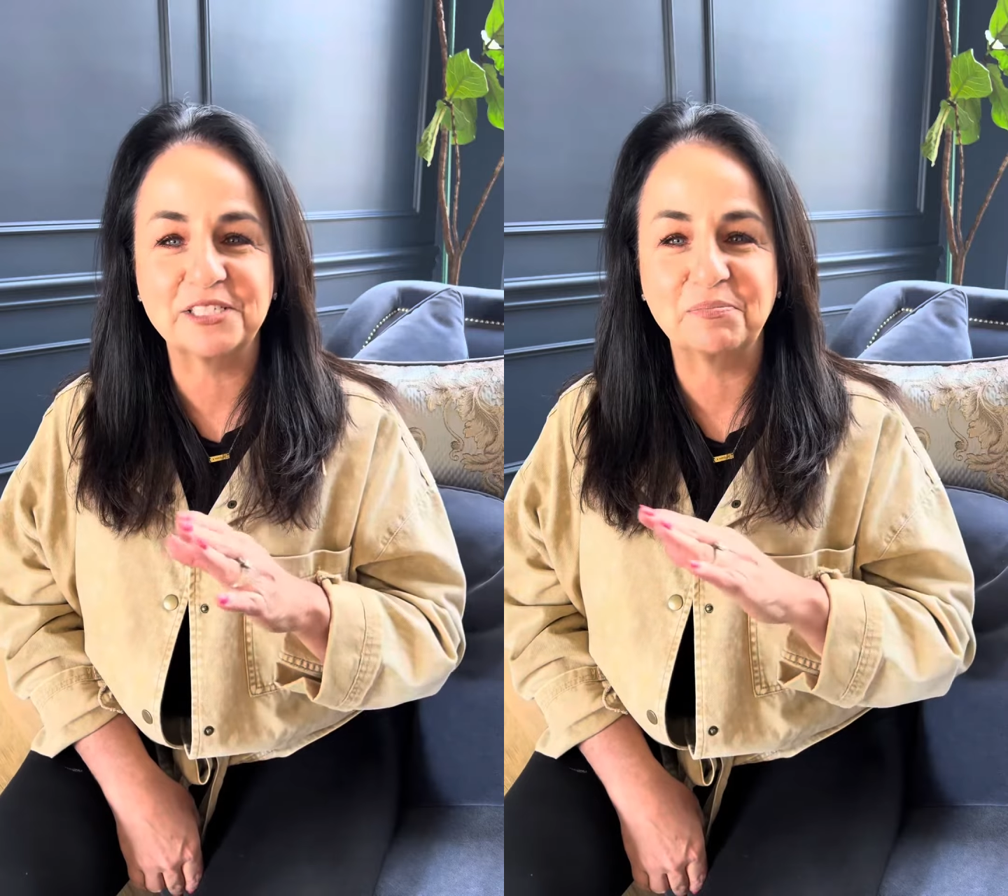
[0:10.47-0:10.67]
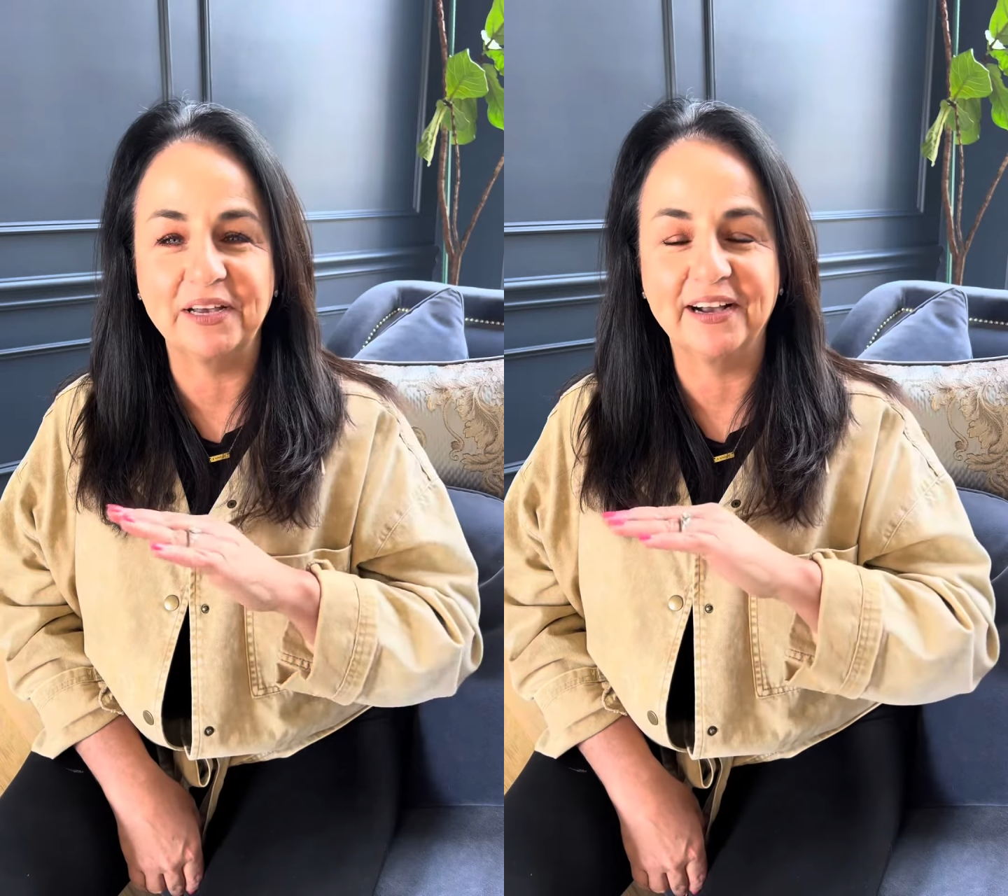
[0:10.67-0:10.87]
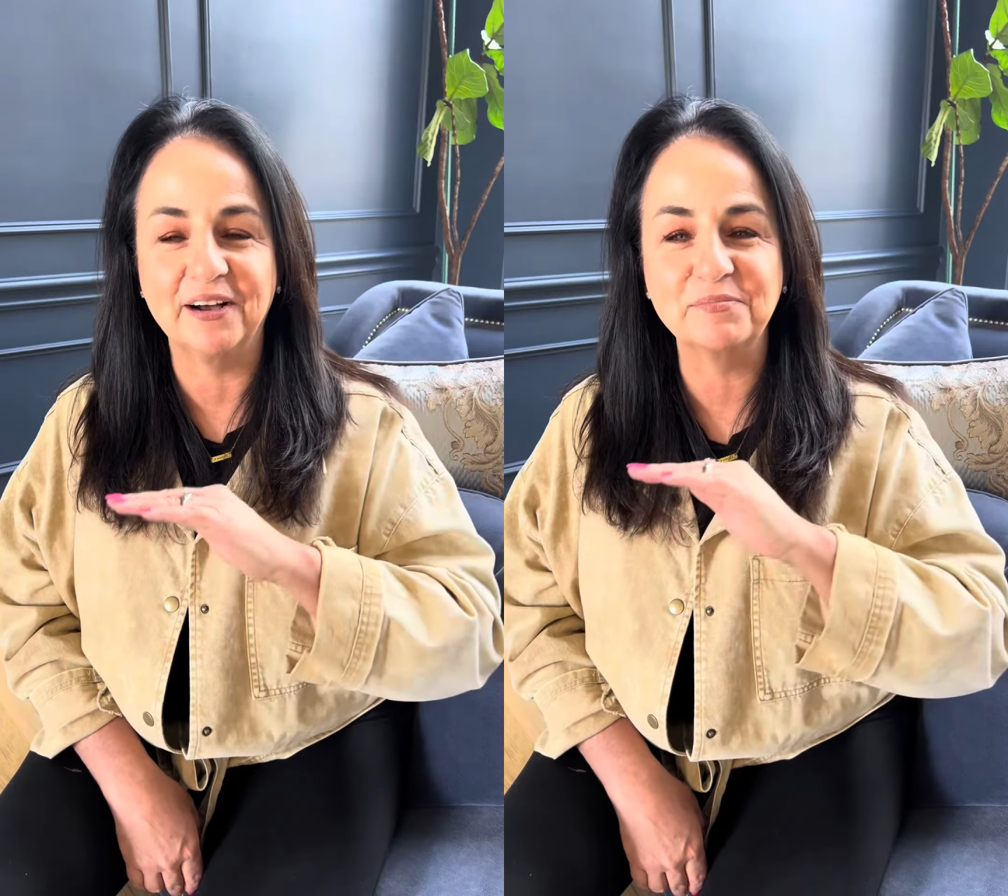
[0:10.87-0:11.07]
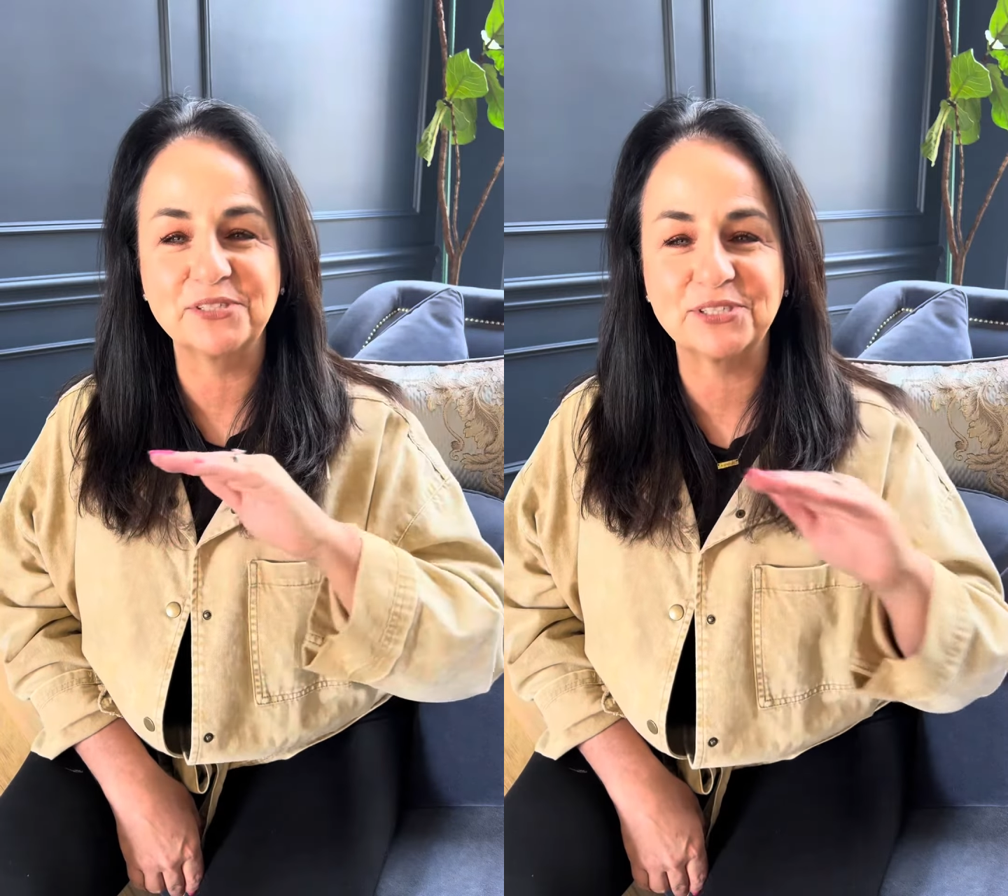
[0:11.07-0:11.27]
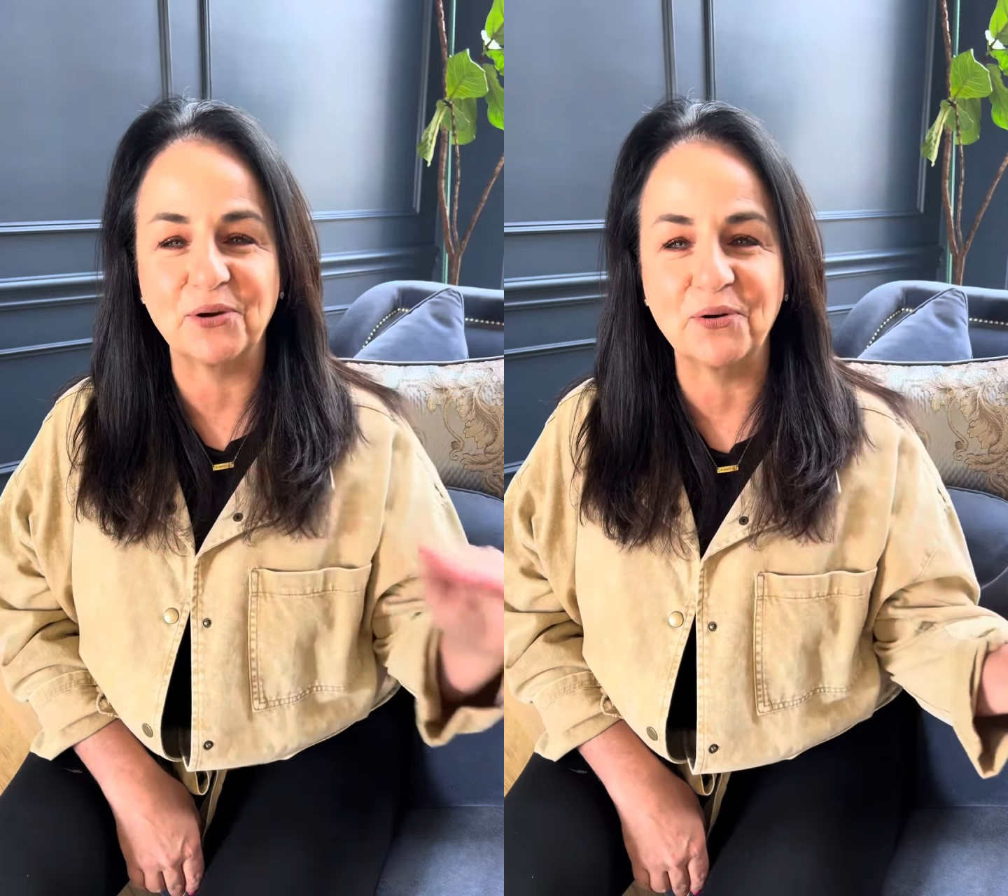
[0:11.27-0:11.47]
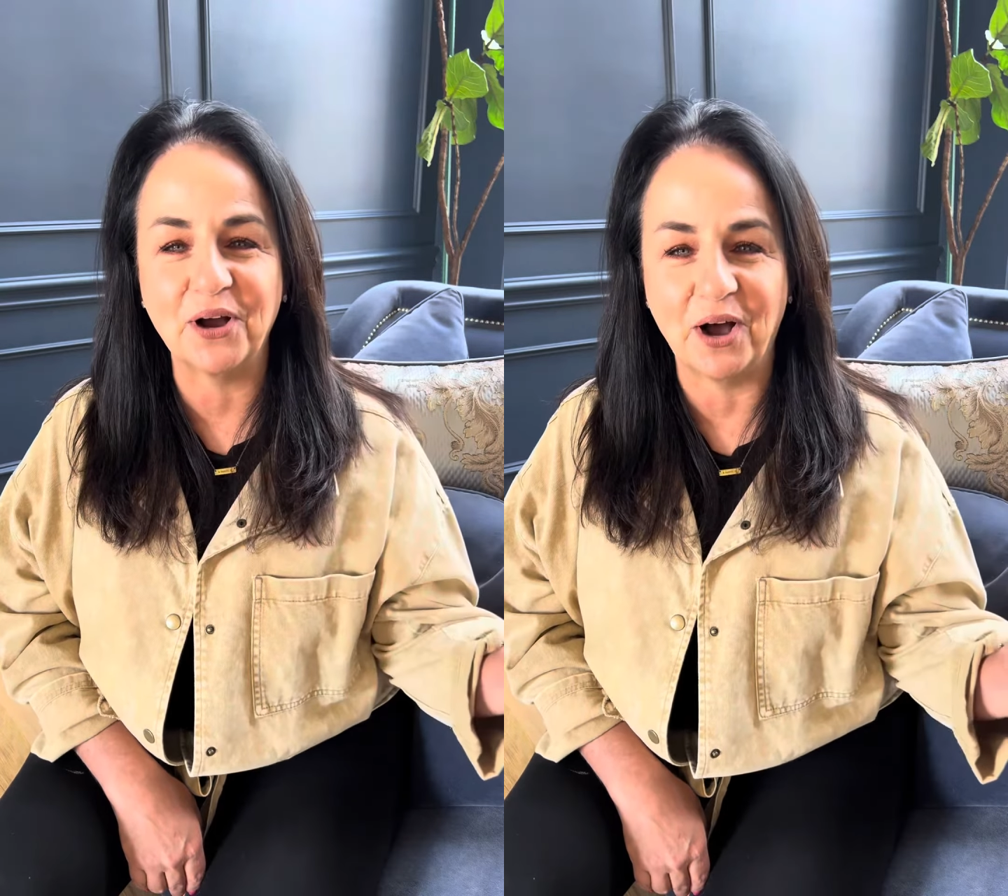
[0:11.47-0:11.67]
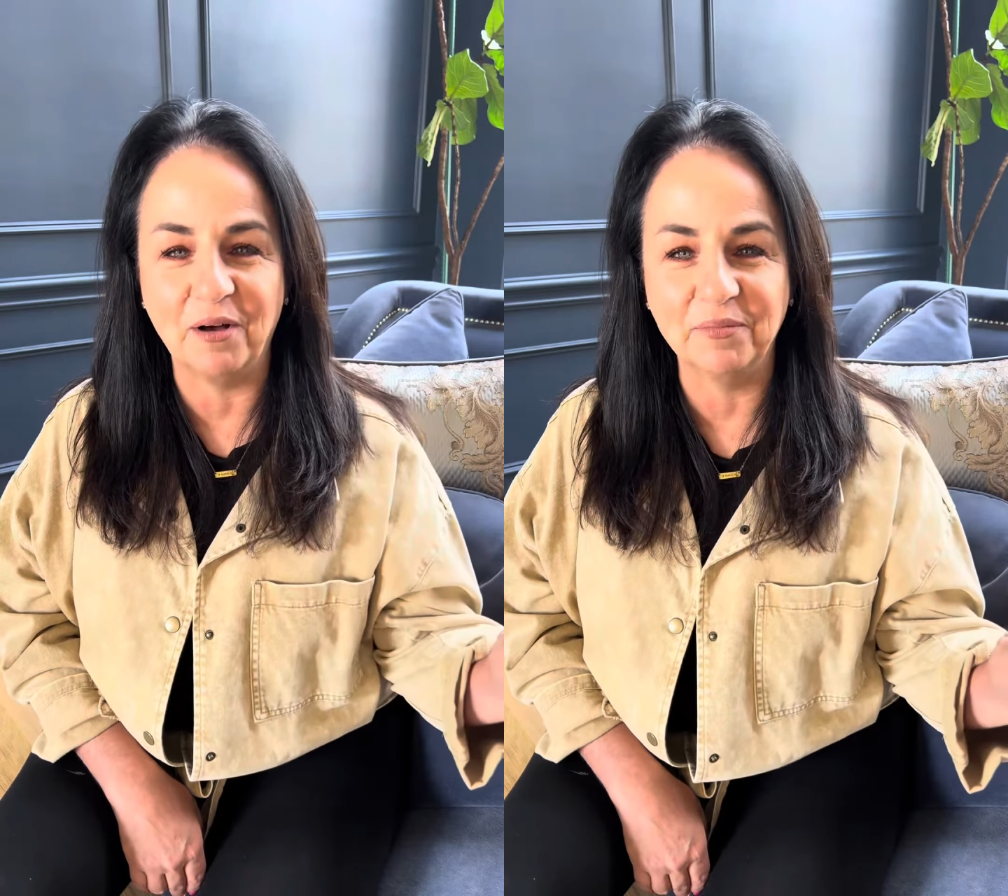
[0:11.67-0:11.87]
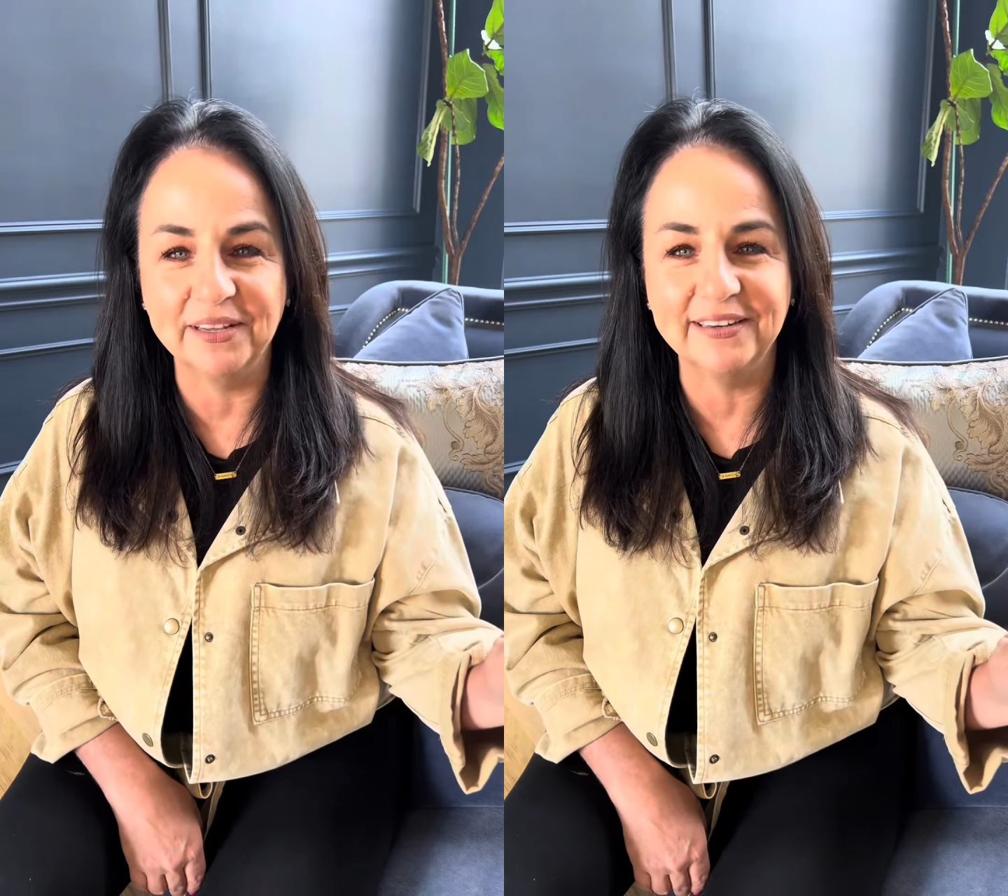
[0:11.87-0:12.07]
become so
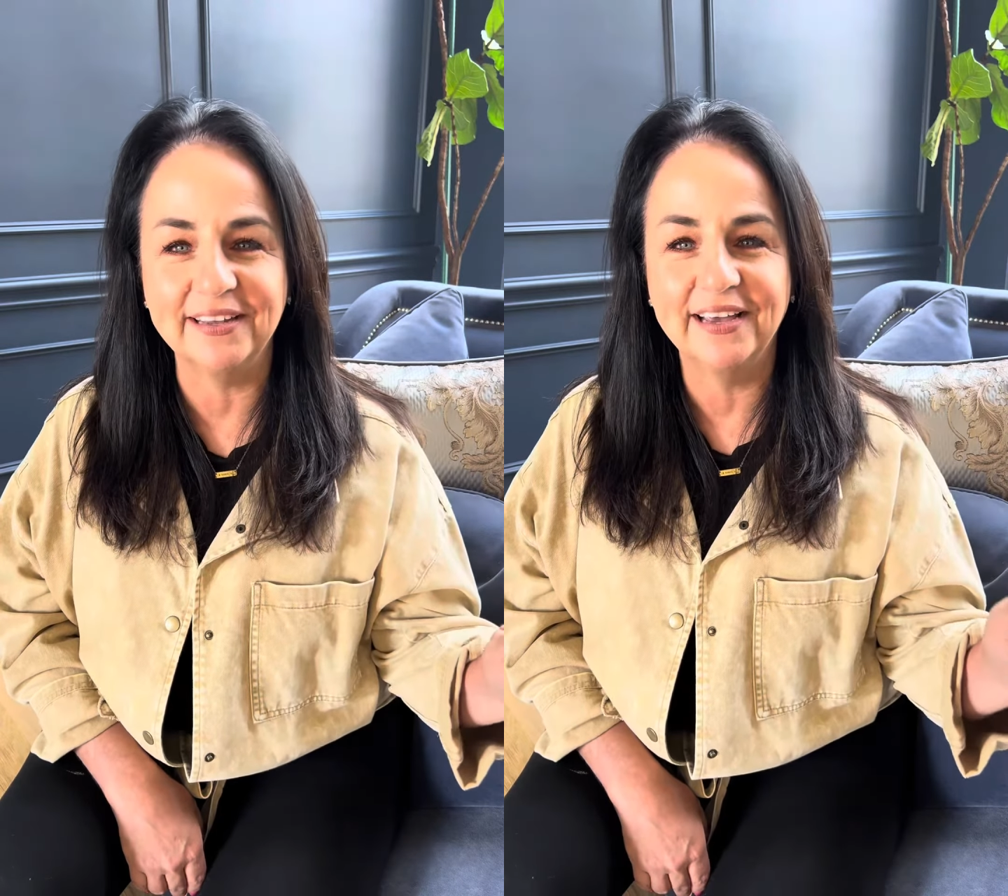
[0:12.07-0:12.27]
common